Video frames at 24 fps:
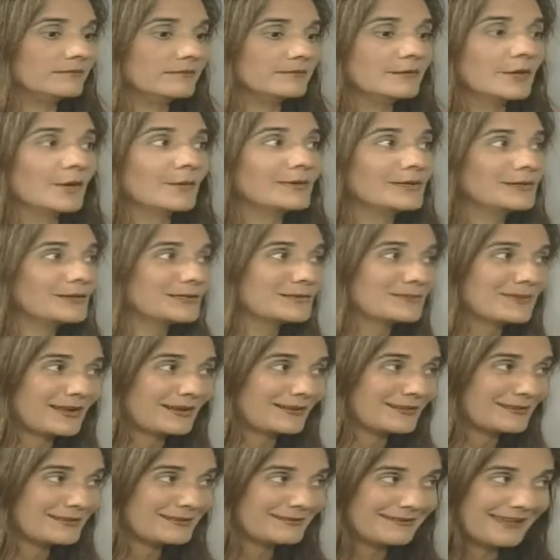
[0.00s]
Nobody knows
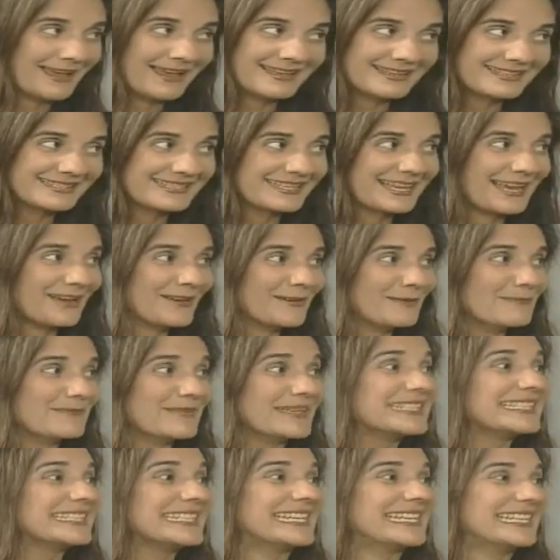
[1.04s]
better than us how
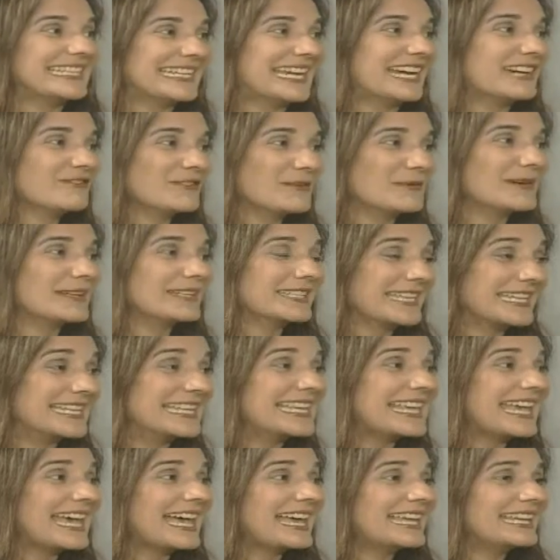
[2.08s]
busy everyone
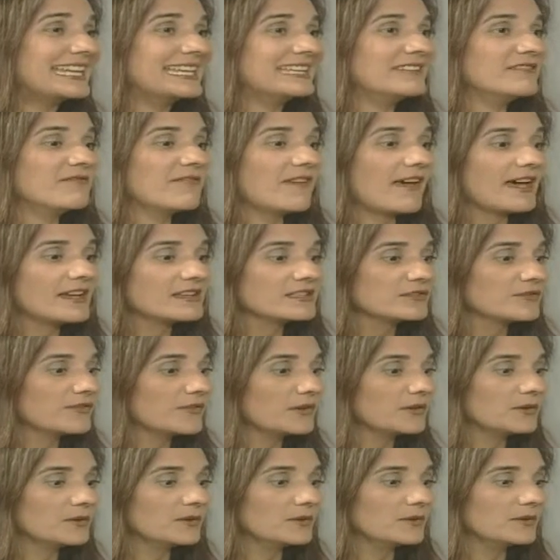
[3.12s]
can get, and fast
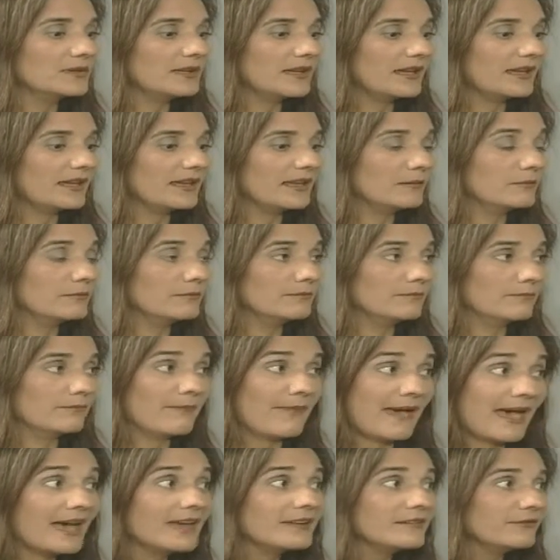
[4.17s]
food and
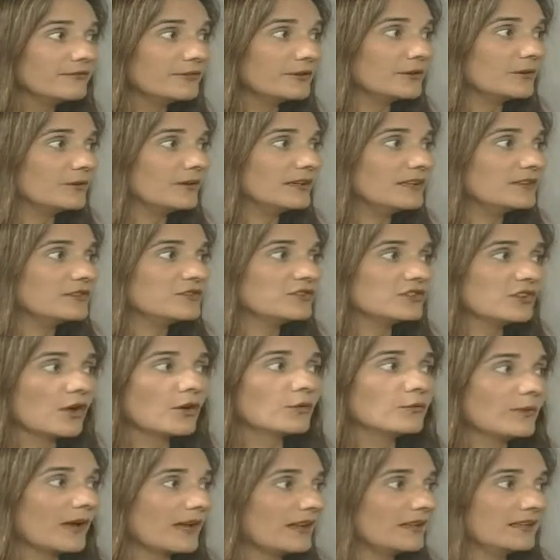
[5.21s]
bad food is
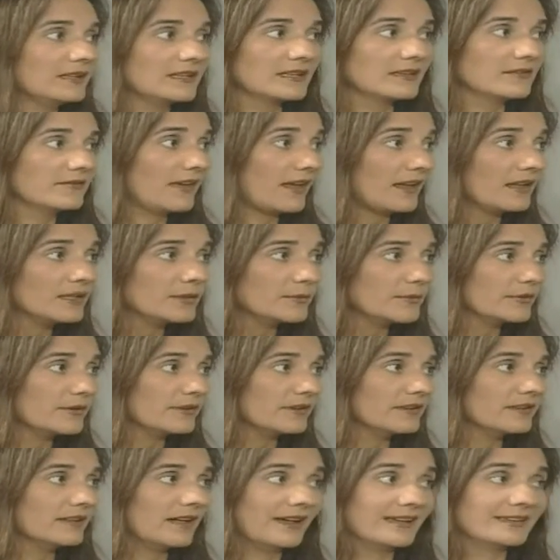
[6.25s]
so readily
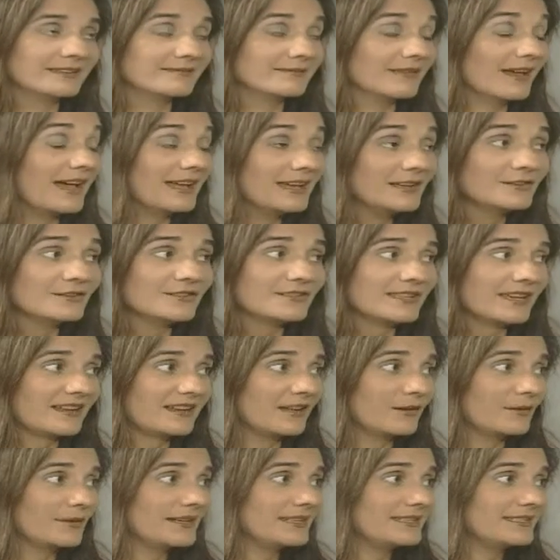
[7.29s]
available. I understand
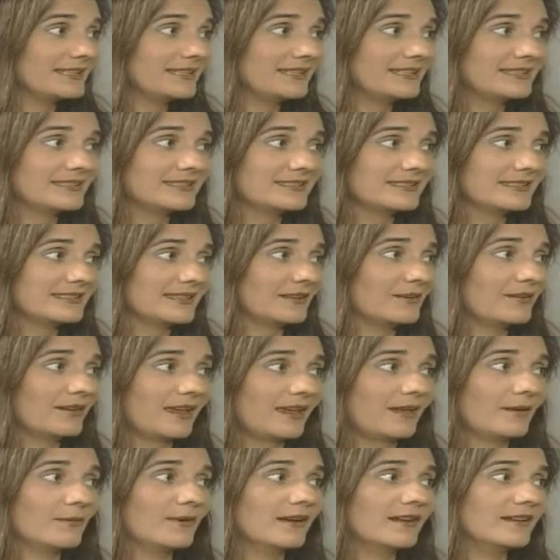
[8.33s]
how easy it is to say,
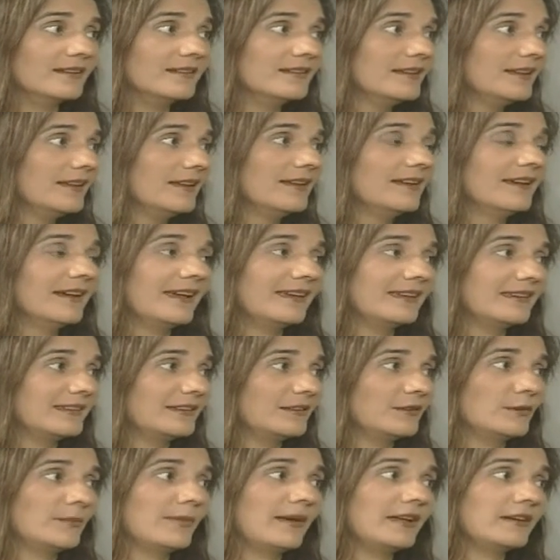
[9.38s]
okay, well, I could
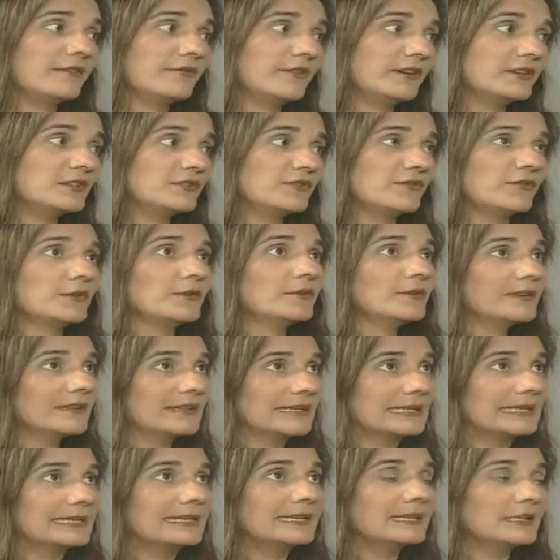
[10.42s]
either buy fresh fruit and
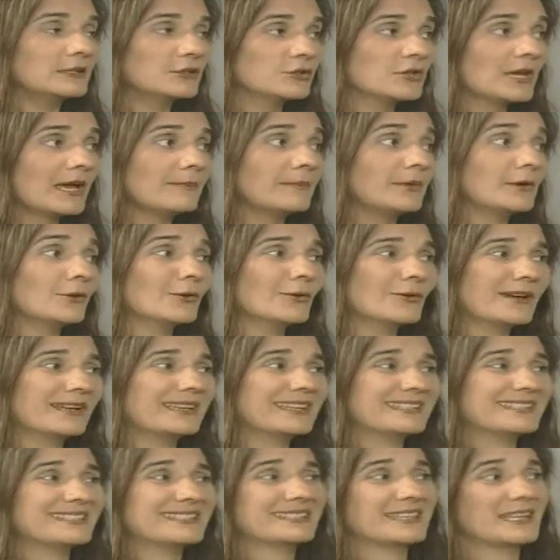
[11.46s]
clean it and chop it, or I
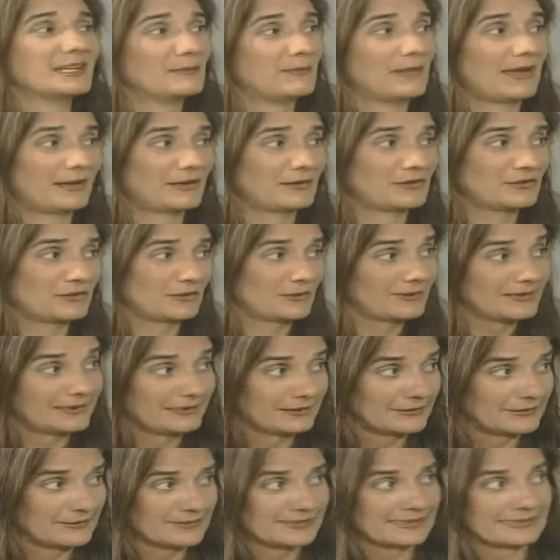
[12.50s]
could just get a bag of
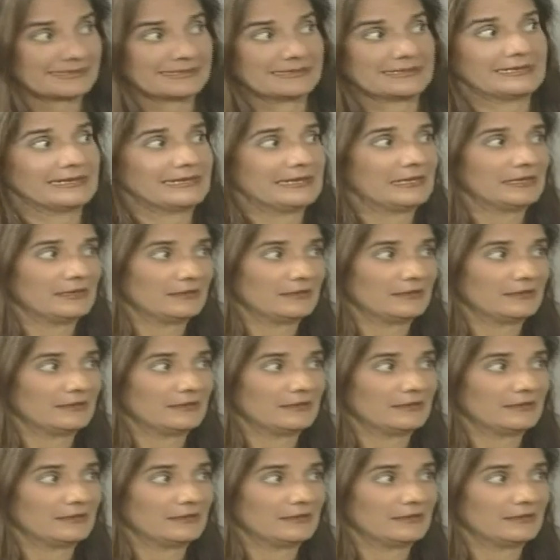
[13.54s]
Doritos and